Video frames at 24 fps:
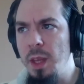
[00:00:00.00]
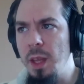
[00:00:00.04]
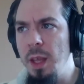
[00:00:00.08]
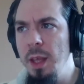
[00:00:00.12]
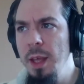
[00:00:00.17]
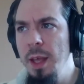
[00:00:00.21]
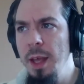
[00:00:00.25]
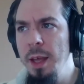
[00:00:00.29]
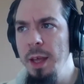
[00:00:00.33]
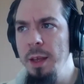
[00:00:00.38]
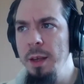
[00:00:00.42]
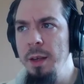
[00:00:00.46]

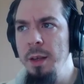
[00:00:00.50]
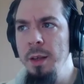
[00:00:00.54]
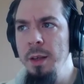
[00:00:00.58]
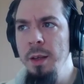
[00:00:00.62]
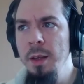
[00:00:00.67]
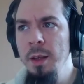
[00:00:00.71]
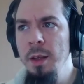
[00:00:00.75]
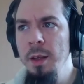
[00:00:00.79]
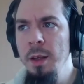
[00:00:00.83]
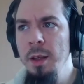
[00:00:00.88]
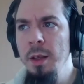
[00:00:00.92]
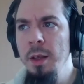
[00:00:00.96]
And
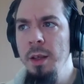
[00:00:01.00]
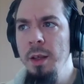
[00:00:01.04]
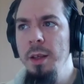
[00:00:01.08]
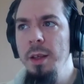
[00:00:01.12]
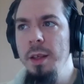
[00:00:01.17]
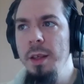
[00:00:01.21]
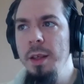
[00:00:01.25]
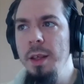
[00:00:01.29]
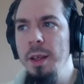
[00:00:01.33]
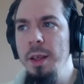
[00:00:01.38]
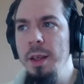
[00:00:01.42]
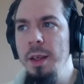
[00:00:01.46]

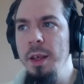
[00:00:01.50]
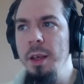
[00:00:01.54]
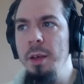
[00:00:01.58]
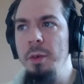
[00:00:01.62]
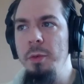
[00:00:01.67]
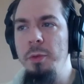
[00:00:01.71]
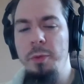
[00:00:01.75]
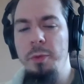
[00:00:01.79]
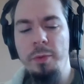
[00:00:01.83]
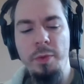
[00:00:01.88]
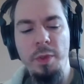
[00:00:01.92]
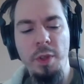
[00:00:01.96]

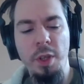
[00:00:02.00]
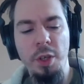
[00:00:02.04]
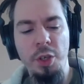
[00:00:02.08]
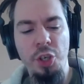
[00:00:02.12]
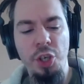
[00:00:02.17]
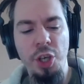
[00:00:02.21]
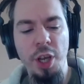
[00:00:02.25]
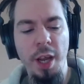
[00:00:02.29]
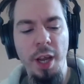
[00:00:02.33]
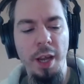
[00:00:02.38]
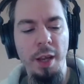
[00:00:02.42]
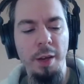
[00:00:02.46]
if the
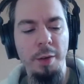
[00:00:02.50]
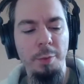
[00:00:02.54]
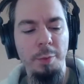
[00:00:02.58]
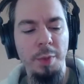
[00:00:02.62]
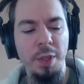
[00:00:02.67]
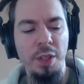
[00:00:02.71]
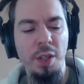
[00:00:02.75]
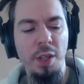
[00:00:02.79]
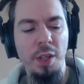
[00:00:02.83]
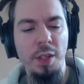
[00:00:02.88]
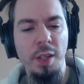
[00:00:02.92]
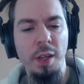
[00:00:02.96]
chain
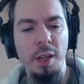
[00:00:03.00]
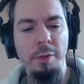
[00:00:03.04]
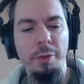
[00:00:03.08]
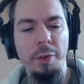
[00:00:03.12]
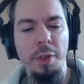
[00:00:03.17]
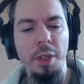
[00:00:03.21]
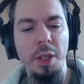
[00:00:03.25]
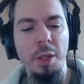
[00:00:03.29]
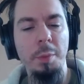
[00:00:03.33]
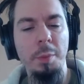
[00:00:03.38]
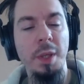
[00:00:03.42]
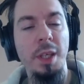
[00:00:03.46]
with the
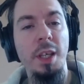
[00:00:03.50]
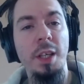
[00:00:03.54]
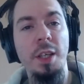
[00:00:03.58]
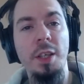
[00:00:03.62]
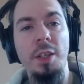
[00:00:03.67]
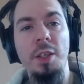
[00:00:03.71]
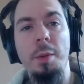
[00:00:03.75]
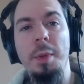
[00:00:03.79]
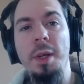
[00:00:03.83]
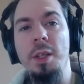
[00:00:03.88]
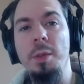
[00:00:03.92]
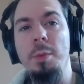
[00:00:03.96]
self-funding
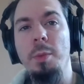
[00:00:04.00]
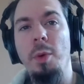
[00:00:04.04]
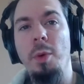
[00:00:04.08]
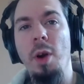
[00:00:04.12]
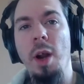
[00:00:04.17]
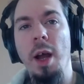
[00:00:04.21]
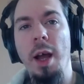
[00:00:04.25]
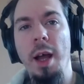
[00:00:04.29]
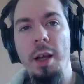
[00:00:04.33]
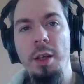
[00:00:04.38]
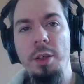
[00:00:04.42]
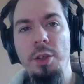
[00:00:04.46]
mechanism has more
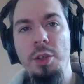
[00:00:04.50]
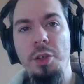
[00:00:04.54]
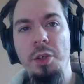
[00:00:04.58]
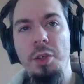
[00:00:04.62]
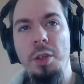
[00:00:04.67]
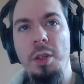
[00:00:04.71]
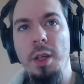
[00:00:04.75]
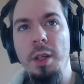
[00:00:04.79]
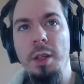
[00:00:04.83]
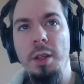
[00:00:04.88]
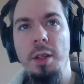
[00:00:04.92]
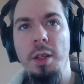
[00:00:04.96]
hash,
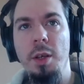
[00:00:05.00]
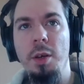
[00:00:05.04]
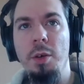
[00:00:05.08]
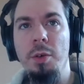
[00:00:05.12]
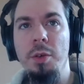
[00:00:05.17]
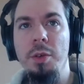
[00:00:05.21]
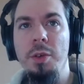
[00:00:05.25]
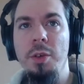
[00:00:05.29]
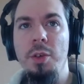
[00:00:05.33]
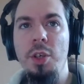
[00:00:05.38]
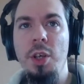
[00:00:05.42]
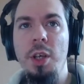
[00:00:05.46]
then the
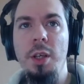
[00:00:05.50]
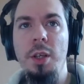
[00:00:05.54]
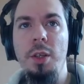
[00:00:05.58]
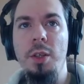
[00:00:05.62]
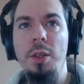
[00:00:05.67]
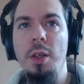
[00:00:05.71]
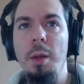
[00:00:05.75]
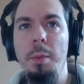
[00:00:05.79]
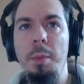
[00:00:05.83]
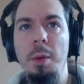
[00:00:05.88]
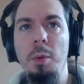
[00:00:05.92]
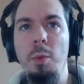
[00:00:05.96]
other chain is
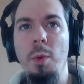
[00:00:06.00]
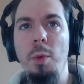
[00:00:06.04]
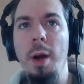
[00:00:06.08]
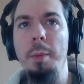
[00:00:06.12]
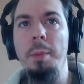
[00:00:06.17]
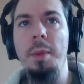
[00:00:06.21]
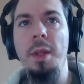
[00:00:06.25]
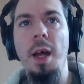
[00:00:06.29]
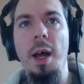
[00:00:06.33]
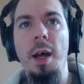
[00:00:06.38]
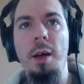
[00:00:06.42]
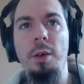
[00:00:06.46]
going to be
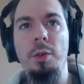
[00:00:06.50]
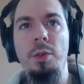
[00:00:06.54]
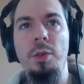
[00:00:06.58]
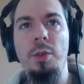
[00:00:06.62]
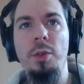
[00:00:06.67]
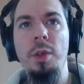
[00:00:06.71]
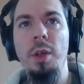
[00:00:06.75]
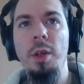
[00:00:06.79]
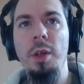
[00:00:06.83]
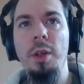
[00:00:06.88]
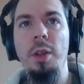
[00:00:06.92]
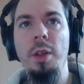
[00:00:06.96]
wiped out,
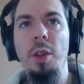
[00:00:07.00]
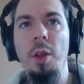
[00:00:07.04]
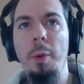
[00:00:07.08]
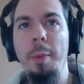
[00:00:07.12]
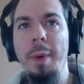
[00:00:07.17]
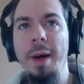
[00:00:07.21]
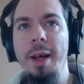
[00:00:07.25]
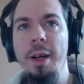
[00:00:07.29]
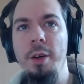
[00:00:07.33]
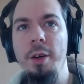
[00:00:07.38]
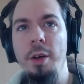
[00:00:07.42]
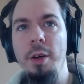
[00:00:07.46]
no
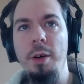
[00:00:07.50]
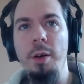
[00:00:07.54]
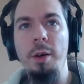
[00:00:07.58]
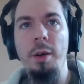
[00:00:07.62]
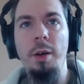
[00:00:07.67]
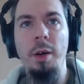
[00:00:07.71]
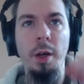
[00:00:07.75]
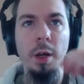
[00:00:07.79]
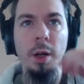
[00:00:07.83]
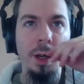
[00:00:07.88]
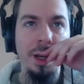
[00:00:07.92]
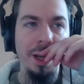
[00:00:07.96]
matter
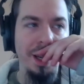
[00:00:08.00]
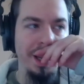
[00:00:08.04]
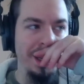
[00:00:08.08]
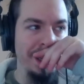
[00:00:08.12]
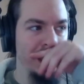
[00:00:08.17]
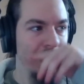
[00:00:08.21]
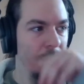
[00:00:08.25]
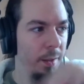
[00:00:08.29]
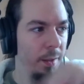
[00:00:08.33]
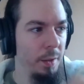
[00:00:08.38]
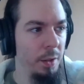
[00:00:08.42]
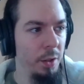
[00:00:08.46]

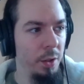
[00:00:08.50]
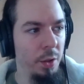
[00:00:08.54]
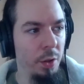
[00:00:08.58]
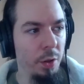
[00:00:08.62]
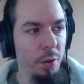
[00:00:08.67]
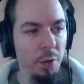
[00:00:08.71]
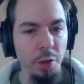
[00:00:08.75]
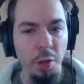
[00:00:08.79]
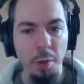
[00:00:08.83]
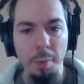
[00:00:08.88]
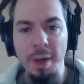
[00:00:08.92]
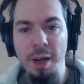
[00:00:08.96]

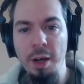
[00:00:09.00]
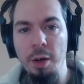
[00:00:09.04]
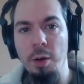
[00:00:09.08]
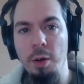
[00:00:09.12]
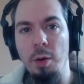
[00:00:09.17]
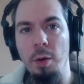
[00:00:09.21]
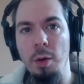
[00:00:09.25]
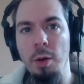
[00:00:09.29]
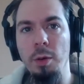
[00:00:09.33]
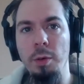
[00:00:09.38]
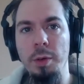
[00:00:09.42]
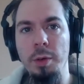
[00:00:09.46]

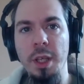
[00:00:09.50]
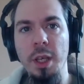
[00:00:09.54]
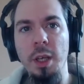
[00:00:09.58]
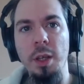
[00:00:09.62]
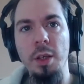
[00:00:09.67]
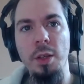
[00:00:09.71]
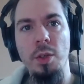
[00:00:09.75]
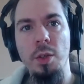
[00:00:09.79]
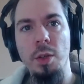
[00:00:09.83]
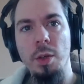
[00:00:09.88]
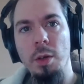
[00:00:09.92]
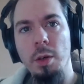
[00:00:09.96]
how long it
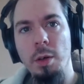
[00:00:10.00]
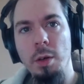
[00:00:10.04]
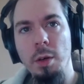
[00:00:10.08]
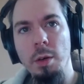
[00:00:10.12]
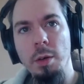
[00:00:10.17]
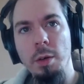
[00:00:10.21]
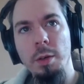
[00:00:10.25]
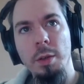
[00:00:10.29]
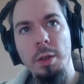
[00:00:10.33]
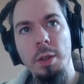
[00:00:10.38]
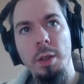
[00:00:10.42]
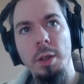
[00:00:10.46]
is
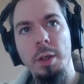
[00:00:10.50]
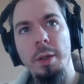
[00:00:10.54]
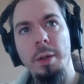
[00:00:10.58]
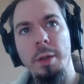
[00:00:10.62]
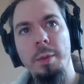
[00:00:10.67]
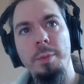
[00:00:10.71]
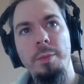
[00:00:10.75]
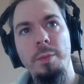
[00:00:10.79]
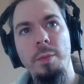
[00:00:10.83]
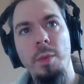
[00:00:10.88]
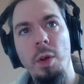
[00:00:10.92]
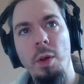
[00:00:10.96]
or
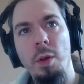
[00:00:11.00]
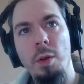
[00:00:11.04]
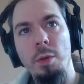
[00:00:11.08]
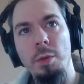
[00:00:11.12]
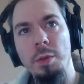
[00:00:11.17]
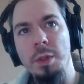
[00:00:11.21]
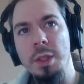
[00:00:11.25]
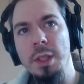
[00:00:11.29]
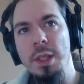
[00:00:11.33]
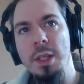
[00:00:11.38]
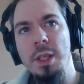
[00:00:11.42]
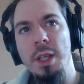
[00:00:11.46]
how
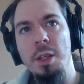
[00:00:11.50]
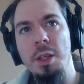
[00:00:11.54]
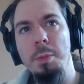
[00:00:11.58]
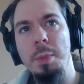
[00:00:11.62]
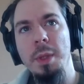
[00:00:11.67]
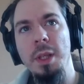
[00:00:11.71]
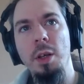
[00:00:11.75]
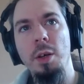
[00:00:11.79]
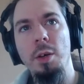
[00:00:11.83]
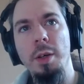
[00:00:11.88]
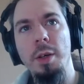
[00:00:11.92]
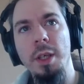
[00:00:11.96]
long this has
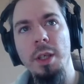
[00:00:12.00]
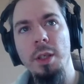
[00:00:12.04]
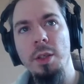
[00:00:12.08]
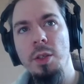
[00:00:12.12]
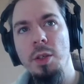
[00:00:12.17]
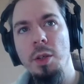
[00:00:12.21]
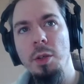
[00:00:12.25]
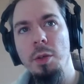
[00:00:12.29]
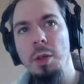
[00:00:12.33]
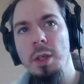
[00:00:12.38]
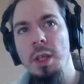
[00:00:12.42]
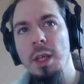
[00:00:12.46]
been going.
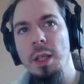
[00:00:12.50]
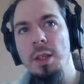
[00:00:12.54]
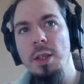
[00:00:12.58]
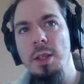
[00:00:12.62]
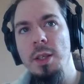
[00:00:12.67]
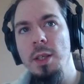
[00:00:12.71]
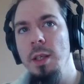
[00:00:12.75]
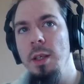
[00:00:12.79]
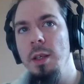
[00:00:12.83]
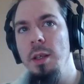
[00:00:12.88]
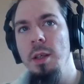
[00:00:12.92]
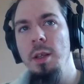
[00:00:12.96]
So you can
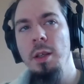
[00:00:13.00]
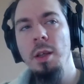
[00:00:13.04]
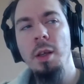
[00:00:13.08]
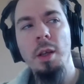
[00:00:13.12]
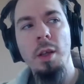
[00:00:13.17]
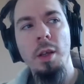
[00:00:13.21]
see,